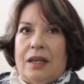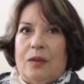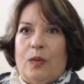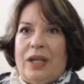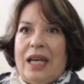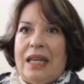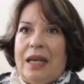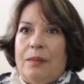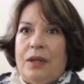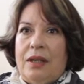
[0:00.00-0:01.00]
When I
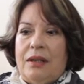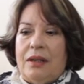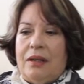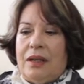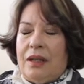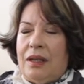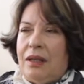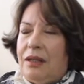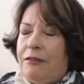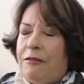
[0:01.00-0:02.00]
came here,
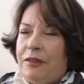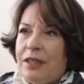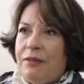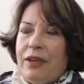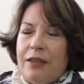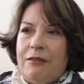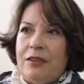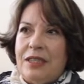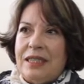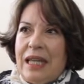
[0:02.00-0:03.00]
the very
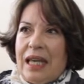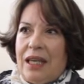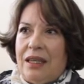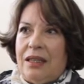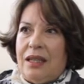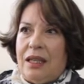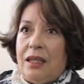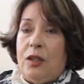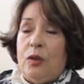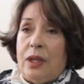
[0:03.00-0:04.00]
first day that I
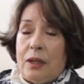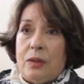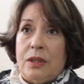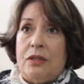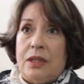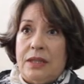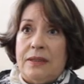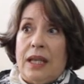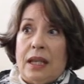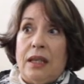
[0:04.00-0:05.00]
knew that I was going to
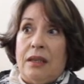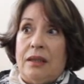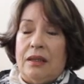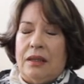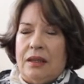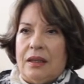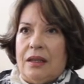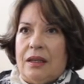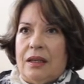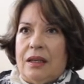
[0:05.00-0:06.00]
stay here,
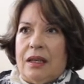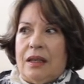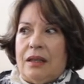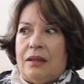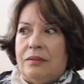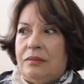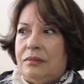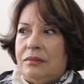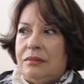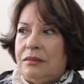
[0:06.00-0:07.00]

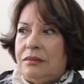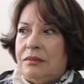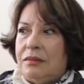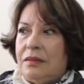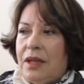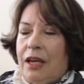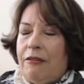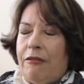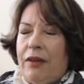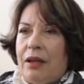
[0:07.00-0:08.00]
I
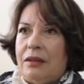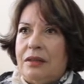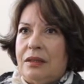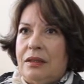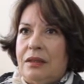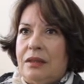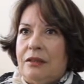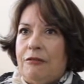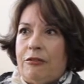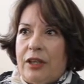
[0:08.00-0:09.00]
felt
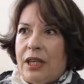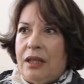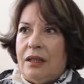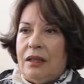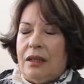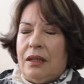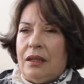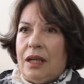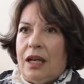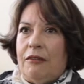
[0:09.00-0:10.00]
free,
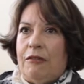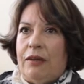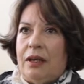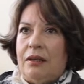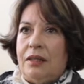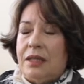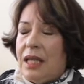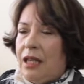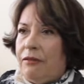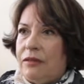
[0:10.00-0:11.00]
I felt
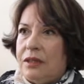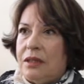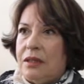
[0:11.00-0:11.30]
safe,